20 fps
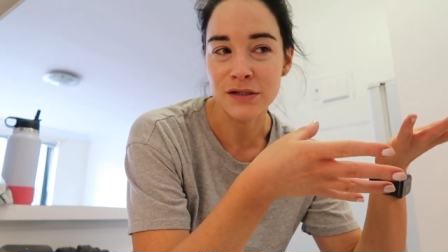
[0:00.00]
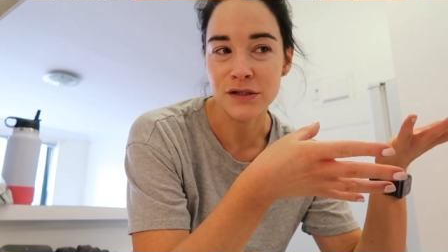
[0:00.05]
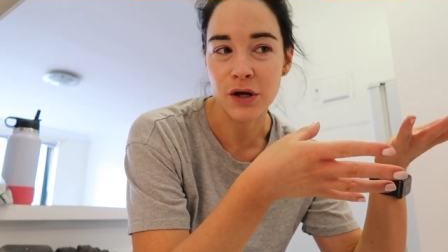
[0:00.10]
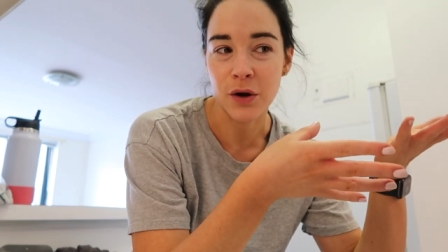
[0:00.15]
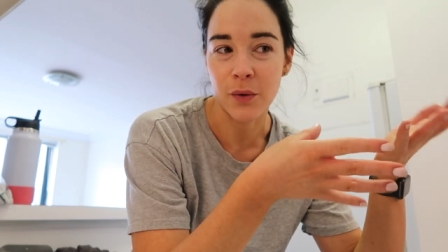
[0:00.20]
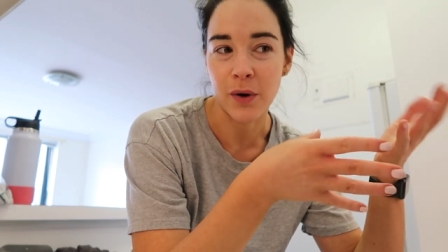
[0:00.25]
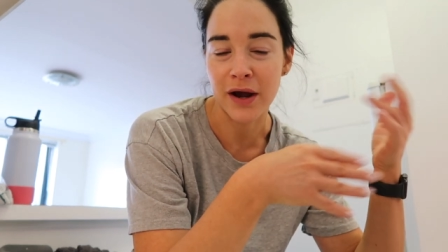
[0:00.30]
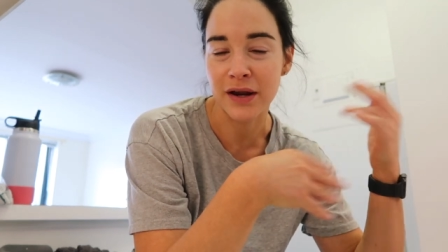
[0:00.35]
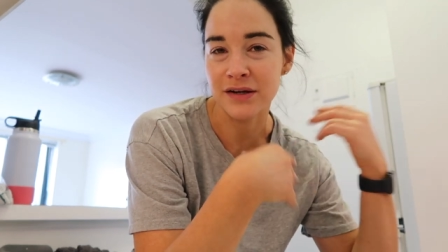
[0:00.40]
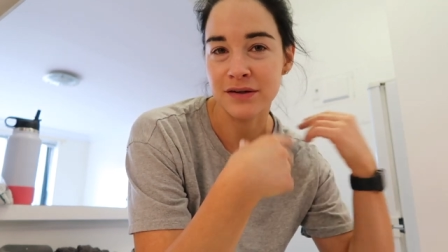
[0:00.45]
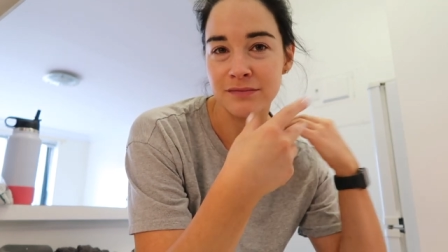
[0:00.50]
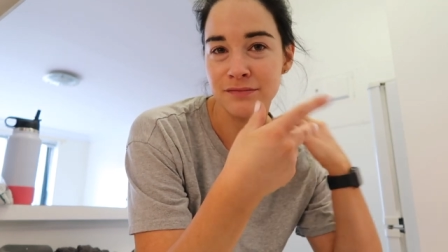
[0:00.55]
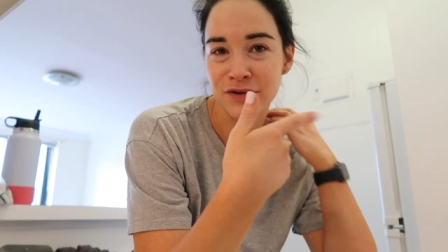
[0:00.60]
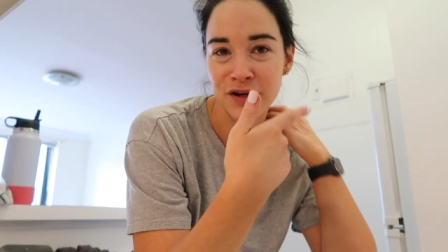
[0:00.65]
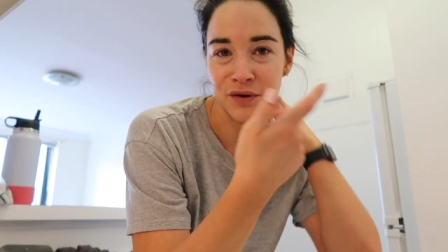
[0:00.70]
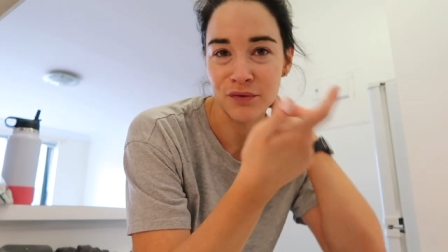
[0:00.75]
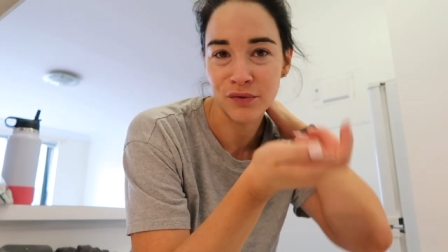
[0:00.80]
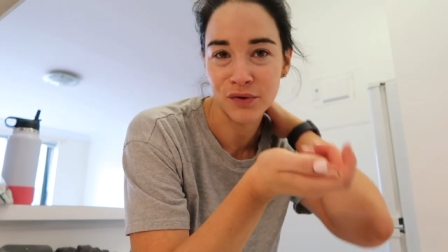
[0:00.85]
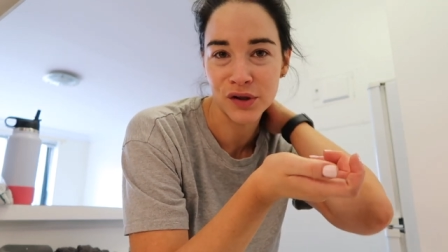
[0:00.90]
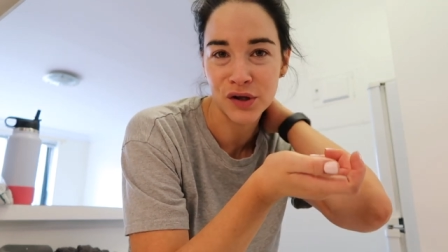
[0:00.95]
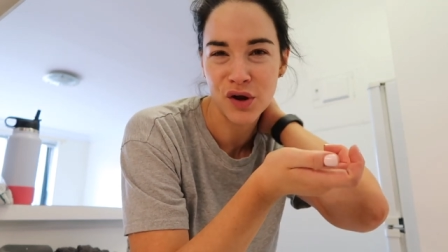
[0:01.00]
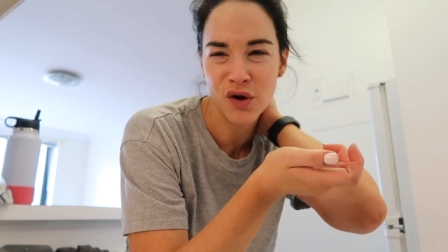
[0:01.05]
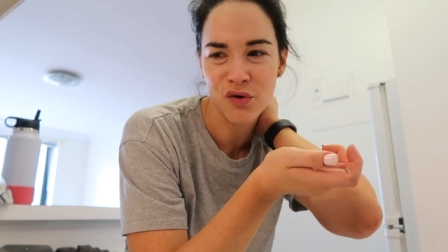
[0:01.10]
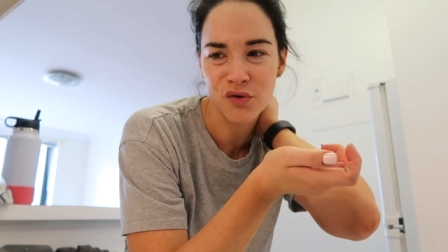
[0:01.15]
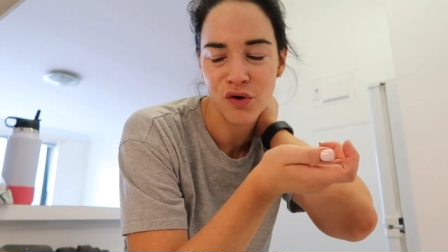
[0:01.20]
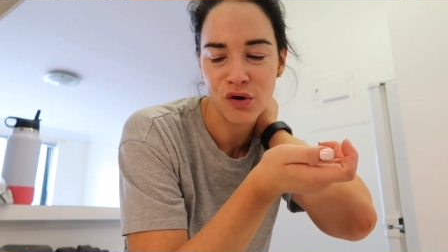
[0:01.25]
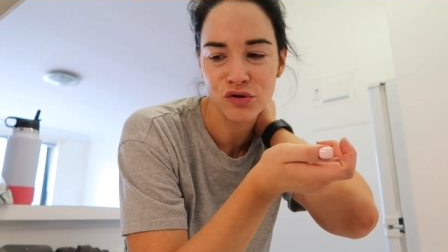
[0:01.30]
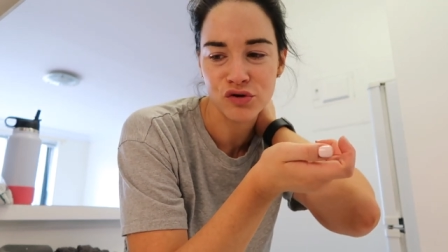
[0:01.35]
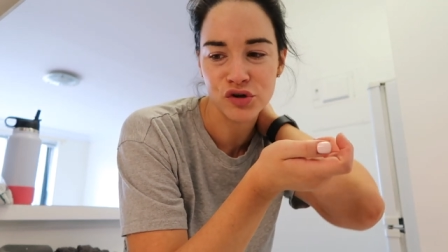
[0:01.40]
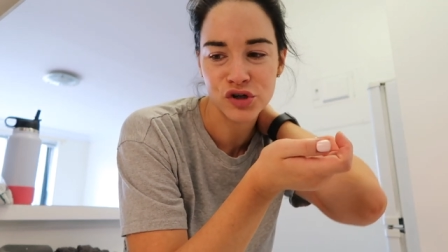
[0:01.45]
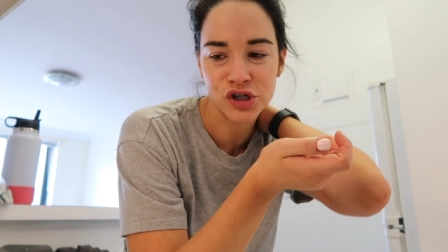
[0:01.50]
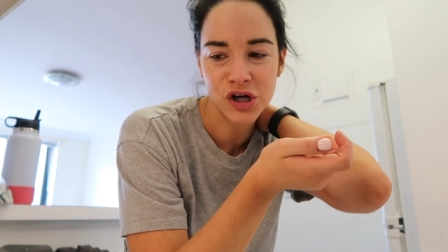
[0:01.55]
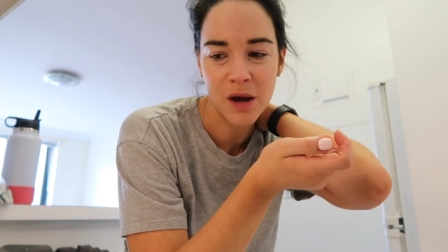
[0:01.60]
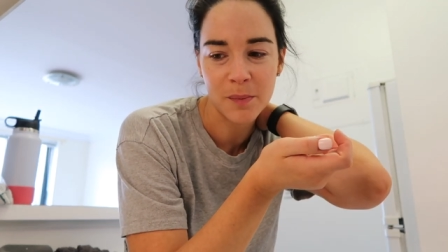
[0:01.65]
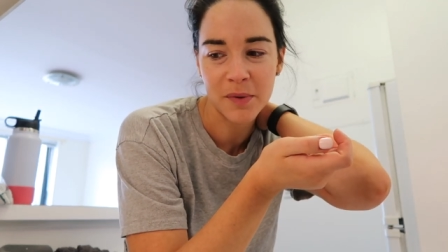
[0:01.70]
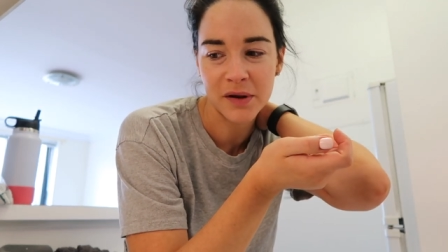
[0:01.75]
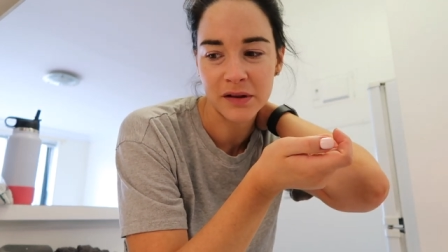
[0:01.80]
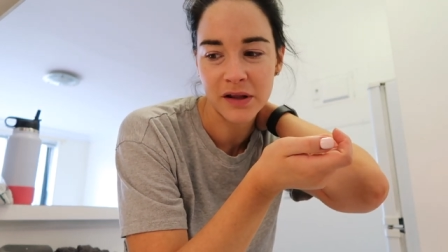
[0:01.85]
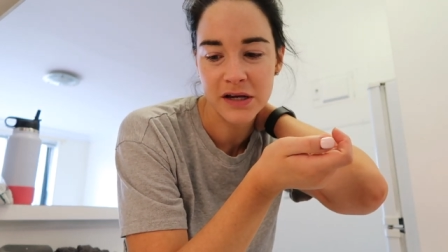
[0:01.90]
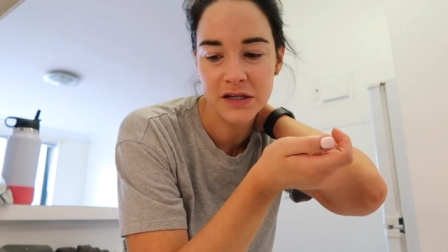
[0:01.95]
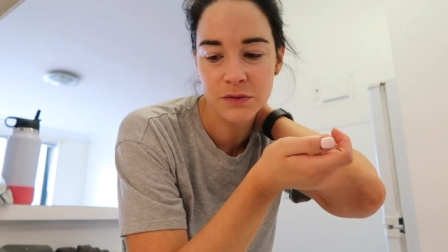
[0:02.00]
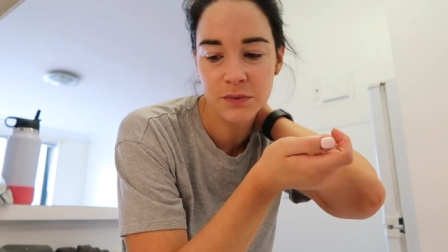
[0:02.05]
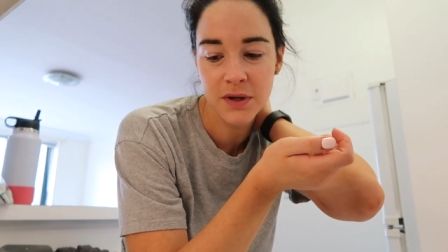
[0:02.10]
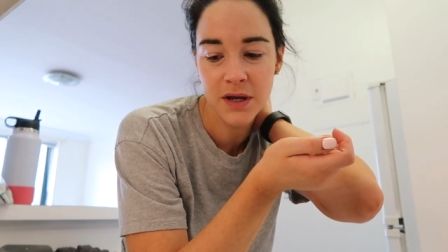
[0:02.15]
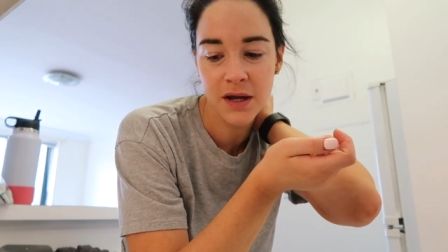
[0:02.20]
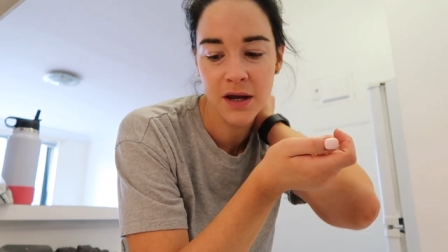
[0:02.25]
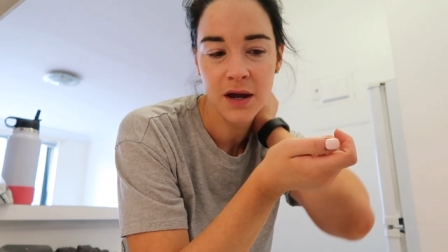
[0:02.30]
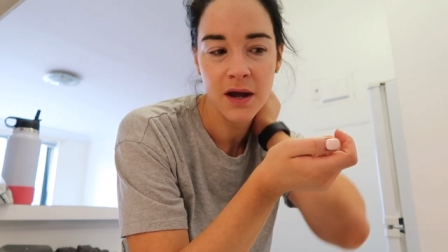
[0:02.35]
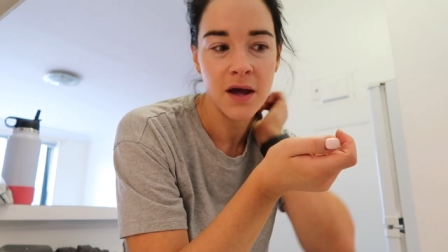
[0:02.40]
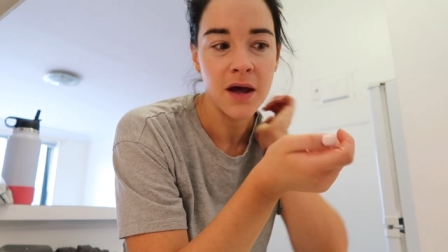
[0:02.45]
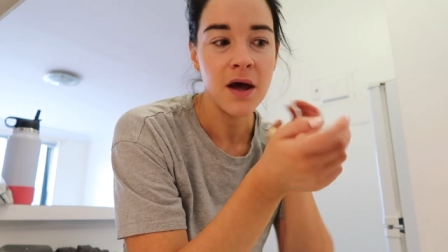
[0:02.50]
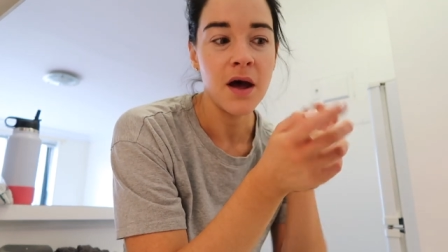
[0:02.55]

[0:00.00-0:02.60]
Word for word: so I didn't really go grocery shopping last week.